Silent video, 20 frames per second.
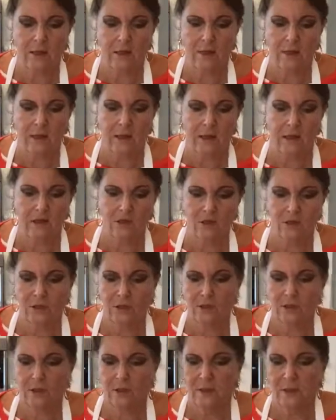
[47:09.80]
Oh
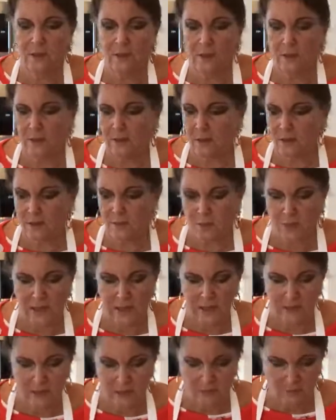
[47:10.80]
gosh, can't
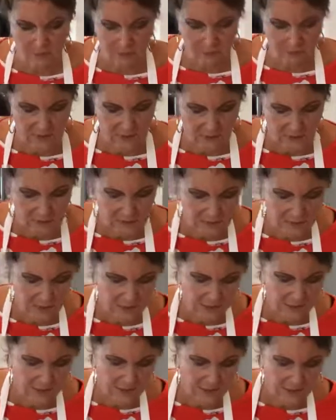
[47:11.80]
wait to eat one of
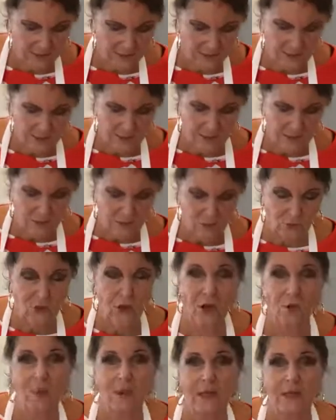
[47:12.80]
these. You
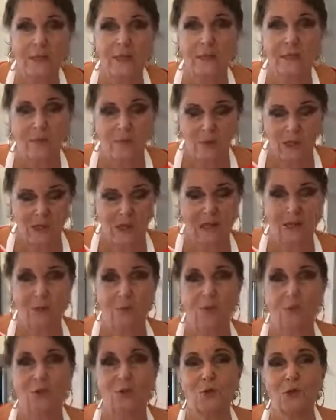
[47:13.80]
can't wait to see me, can
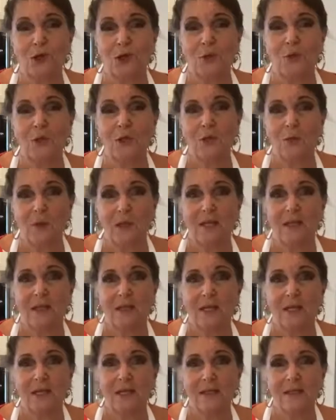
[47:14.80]
you? Because you know when you
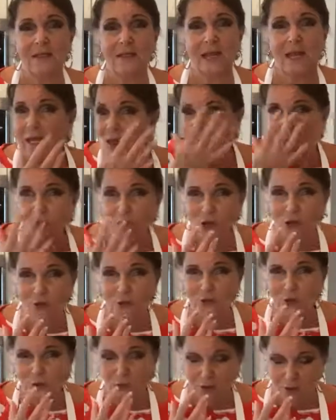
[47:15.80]
eat these, it just
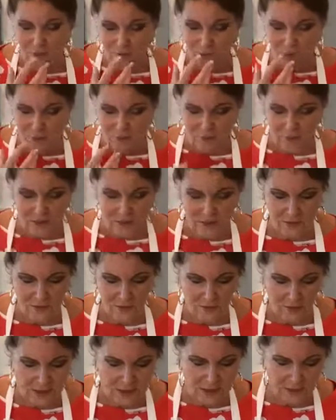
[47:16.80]
goes all over your
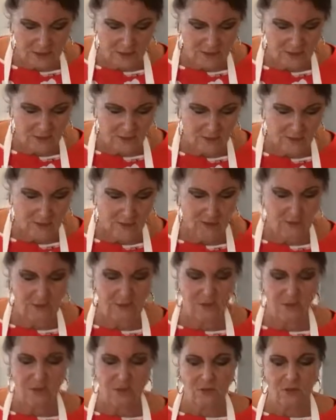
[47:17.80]
face, right? So we're
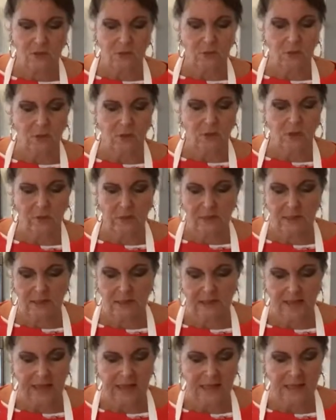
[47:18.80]
going to sort of put
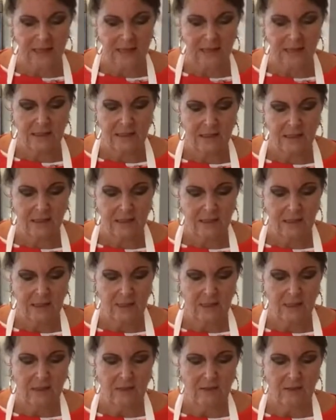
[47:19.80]
that
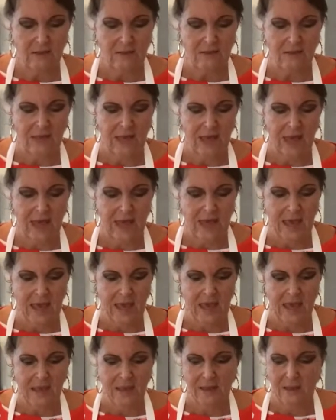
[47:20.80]

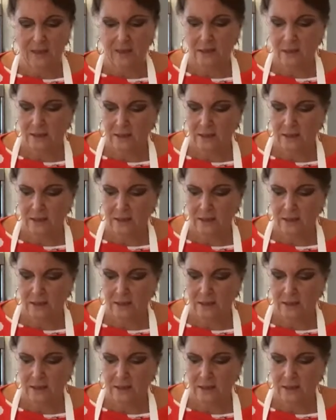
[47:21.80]
there.